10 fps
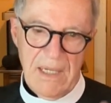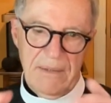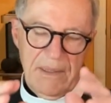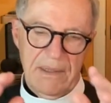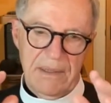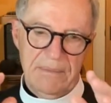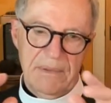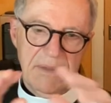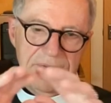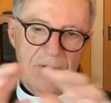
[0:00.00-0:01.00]
a, a,
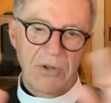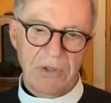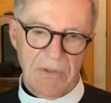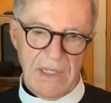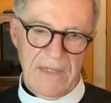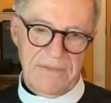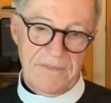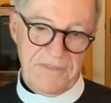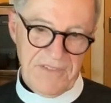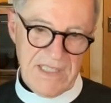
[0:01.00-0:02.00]
a photograph
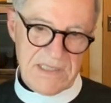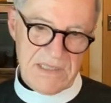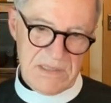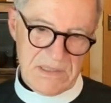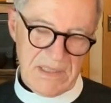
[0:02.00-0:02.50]
of faces,